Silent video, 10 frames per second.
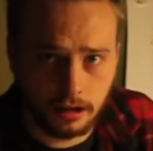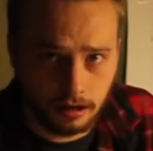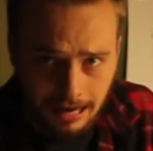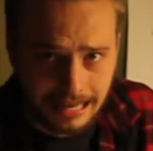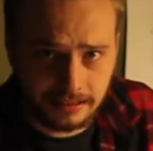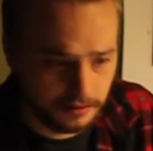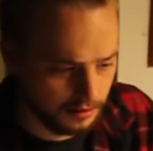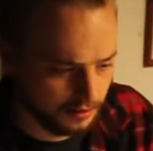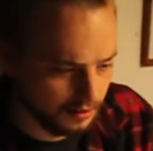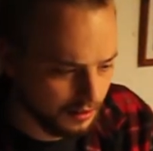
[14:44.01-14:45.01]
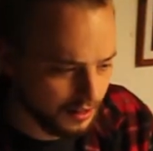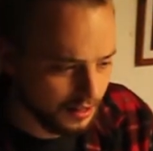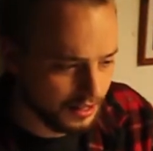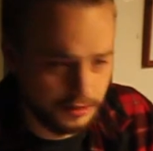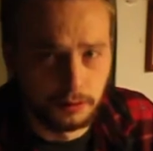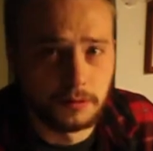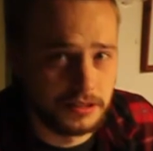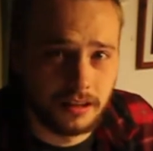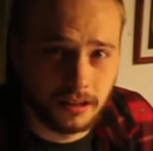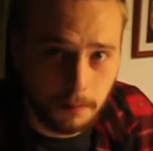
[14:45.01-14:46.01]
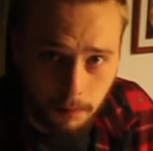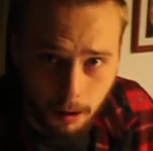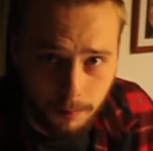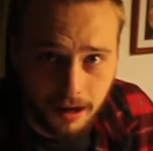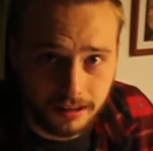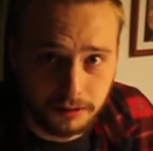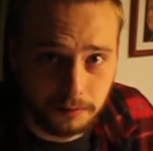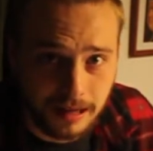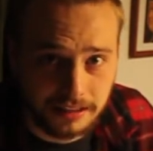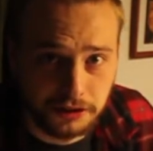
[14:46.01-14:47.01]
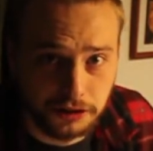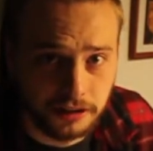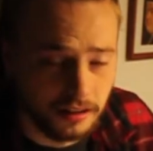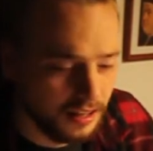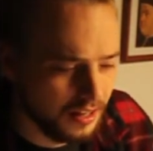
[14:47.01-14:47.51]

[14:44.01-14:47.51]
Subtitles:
Her handler is almost like a pop idol manager.